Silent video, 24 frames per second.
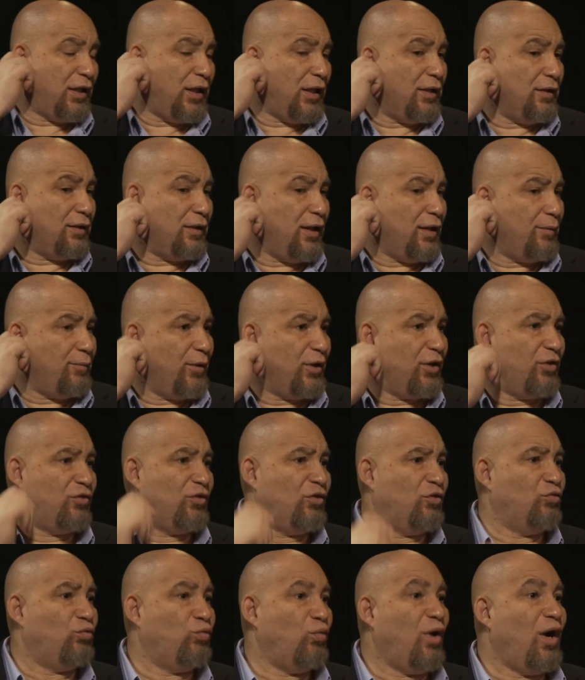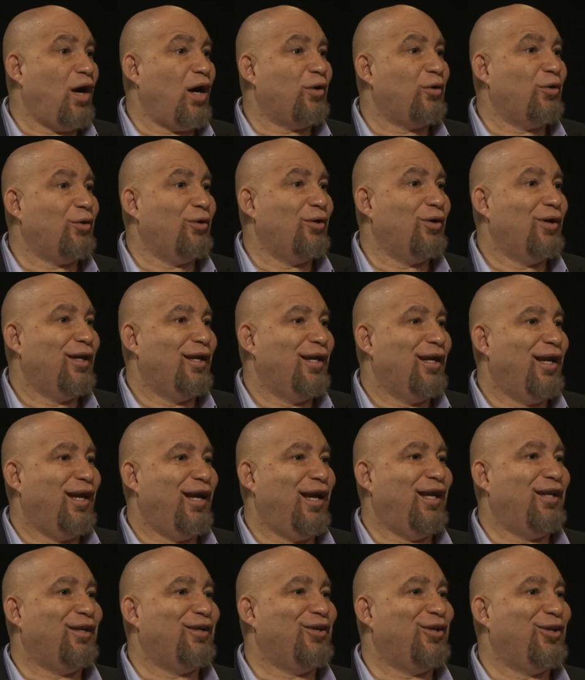they think because there's water
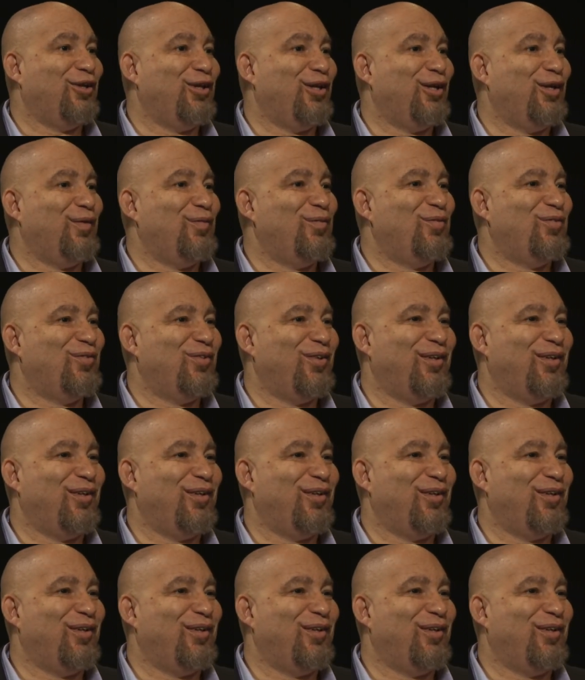and cliffs